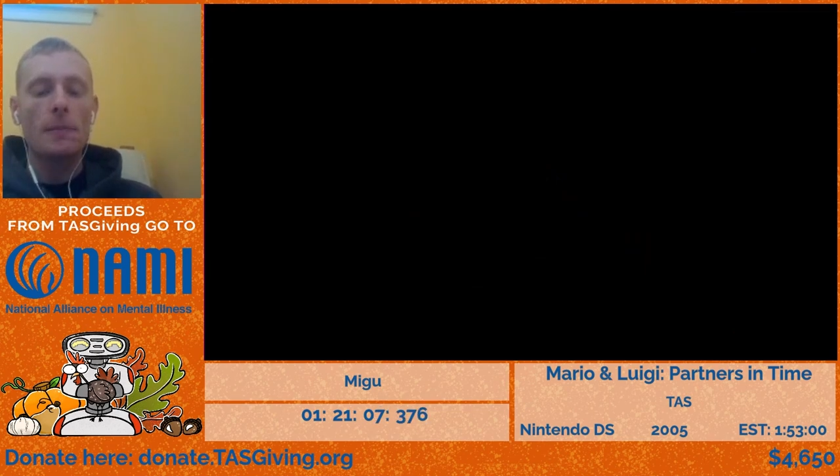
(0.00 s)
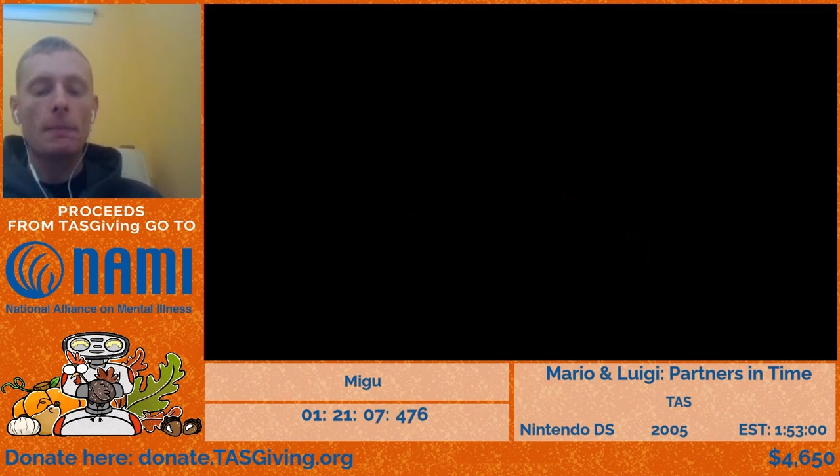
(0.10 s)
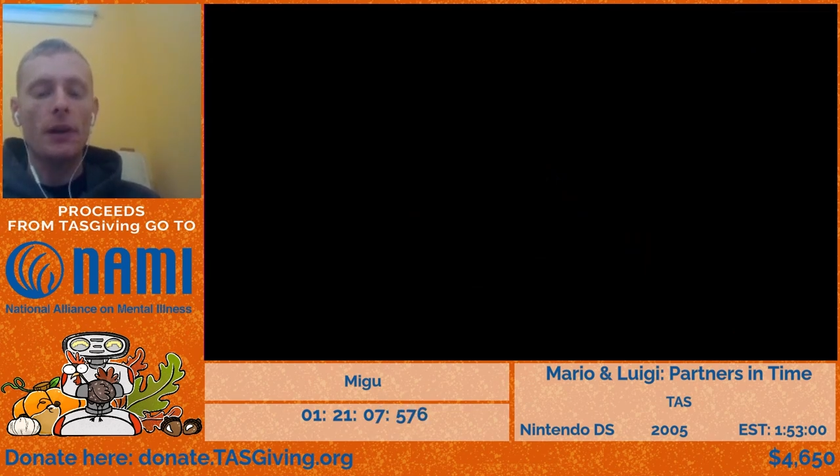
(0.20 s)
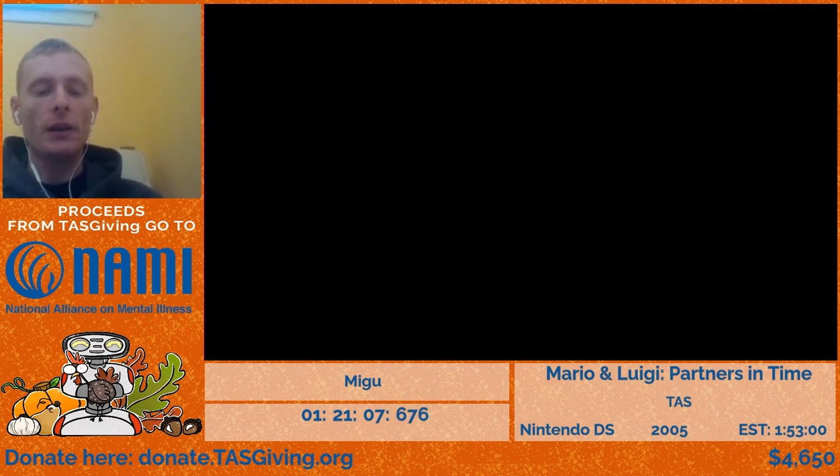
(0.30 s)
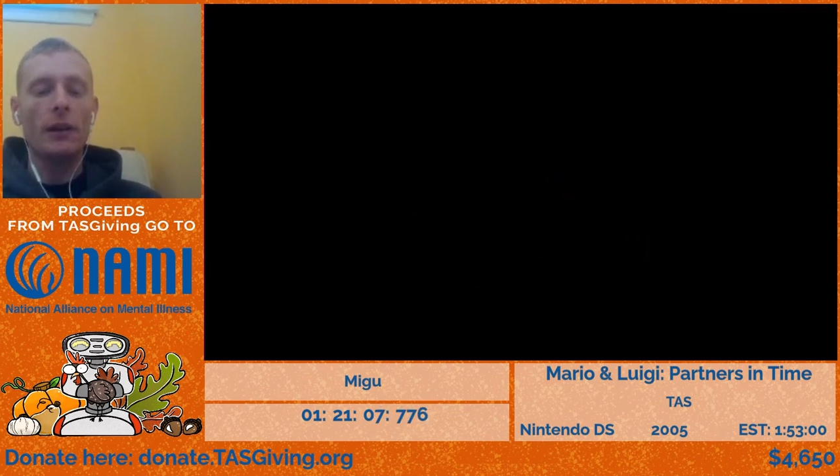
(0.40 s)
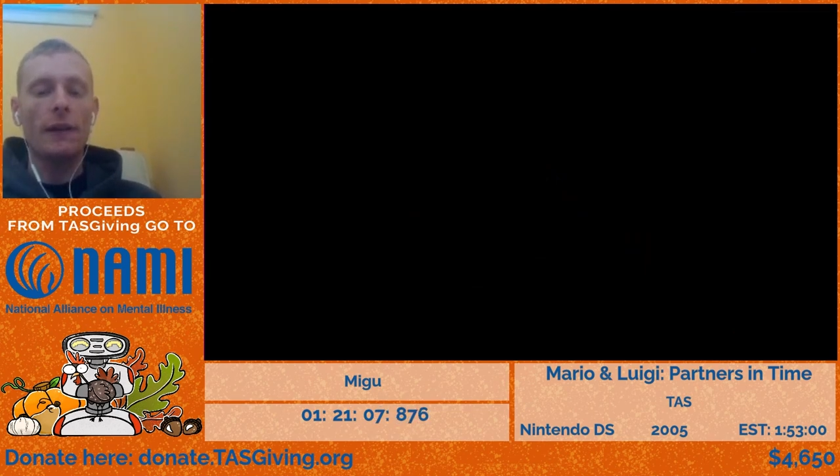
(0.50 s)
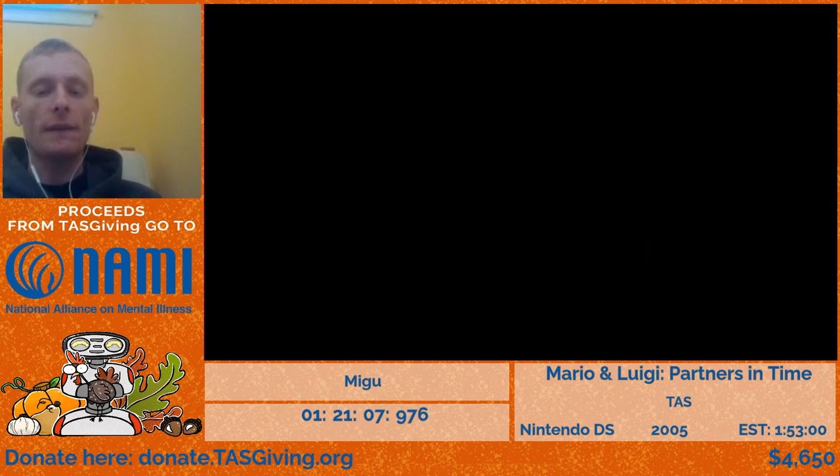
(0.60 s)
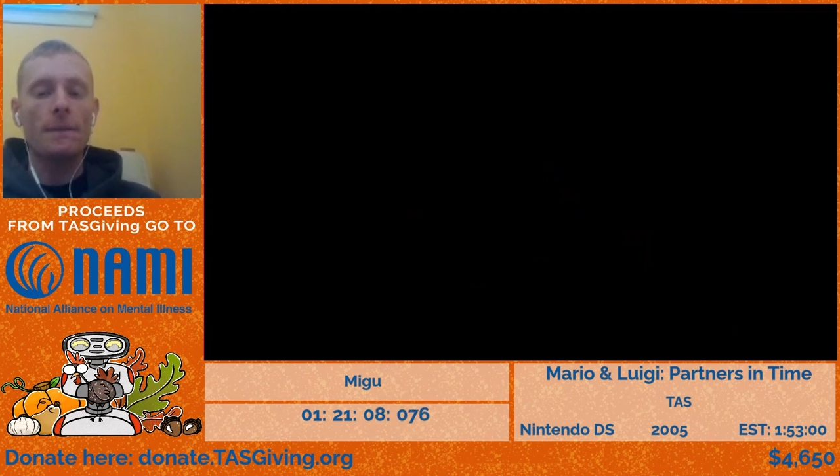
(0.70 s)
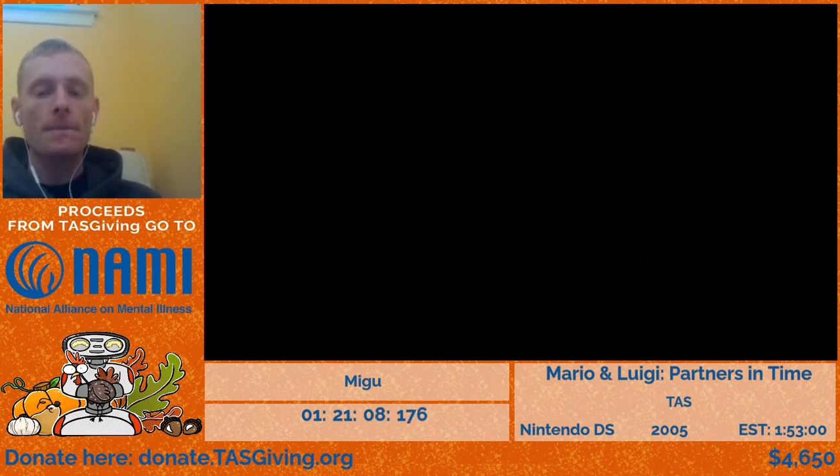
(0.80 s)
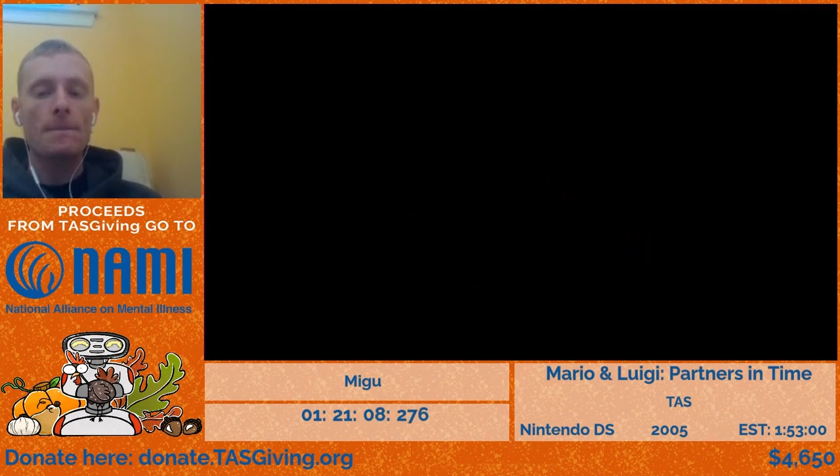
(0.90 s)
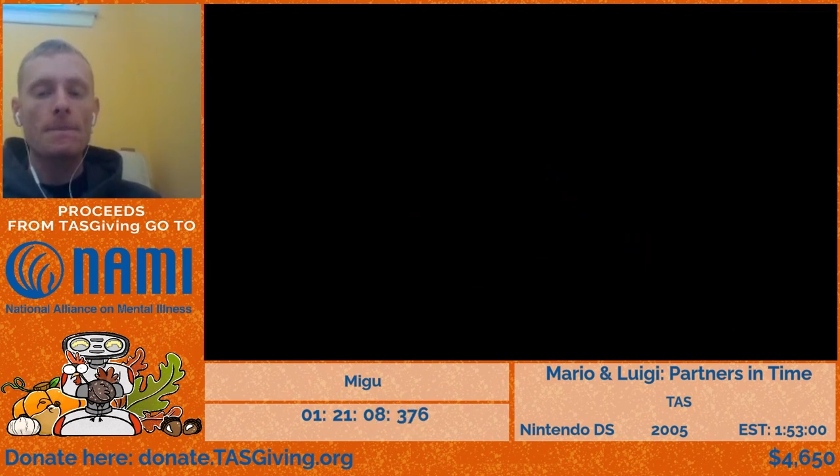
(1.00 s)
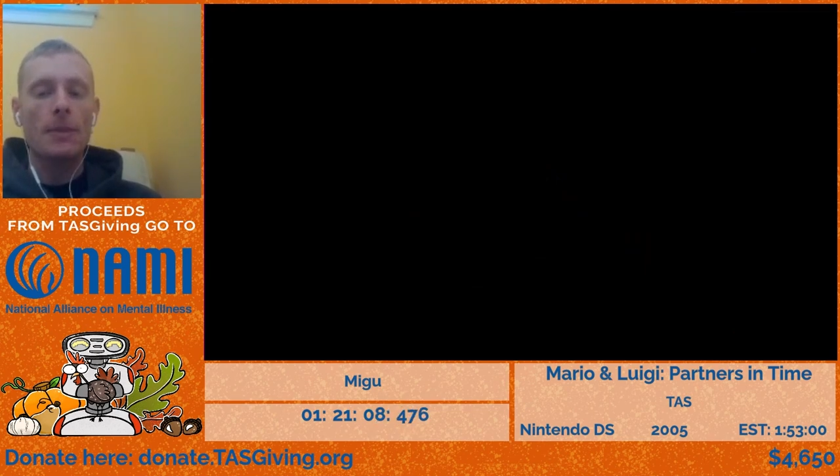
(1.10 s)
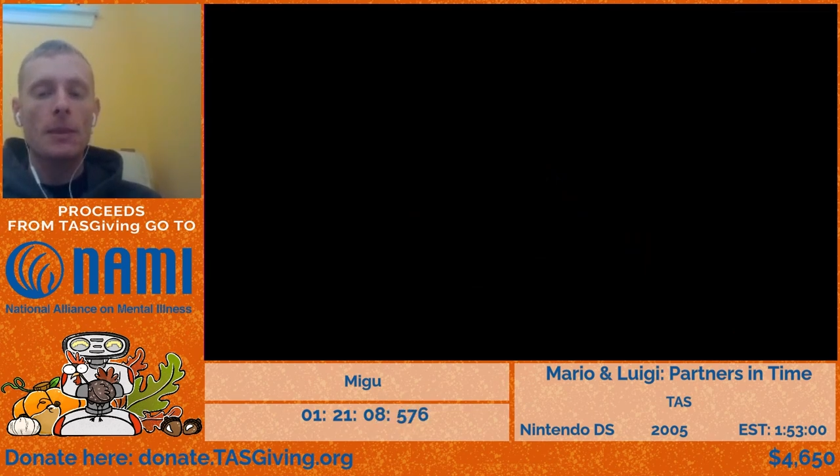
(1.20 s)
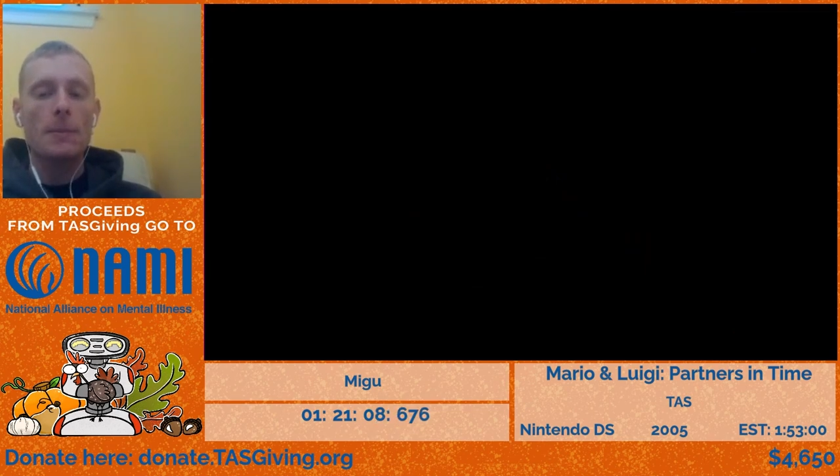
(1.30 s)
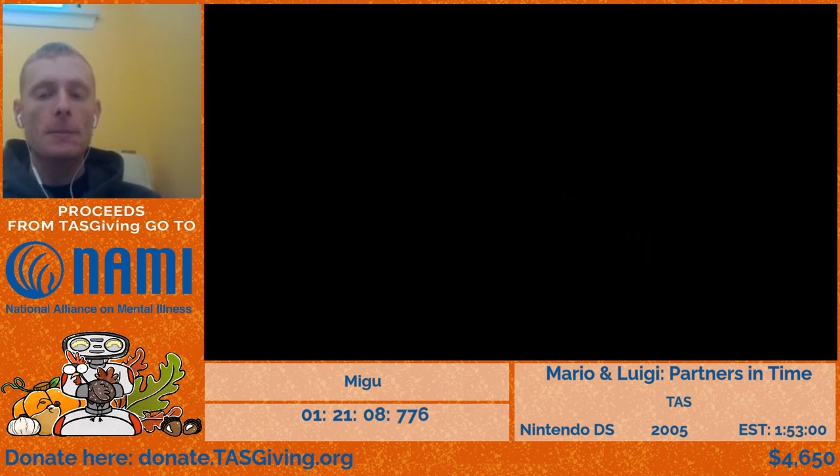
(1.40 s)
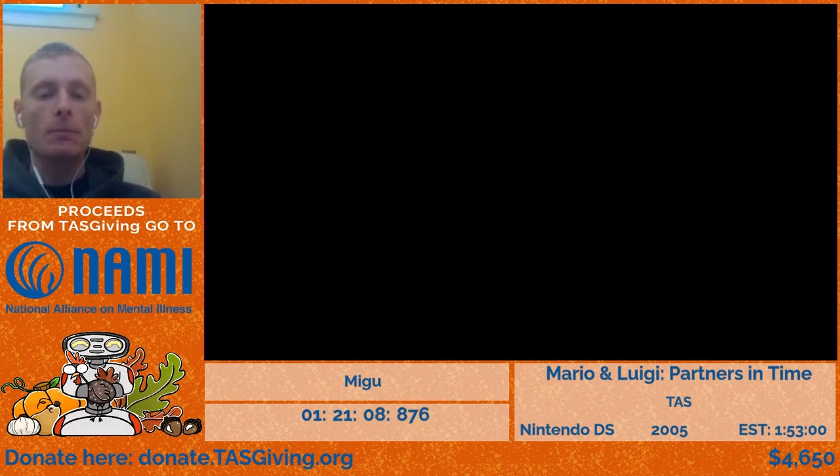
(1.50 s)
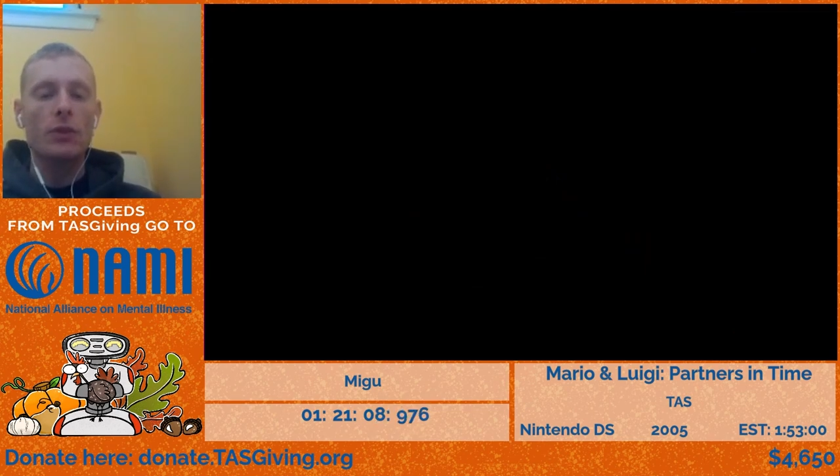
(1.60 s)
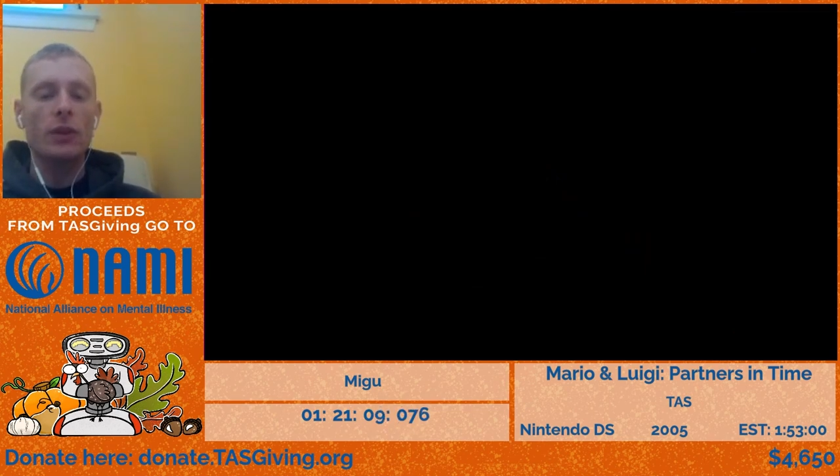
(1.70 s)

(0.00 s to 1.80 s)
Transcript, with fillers: But, uh, we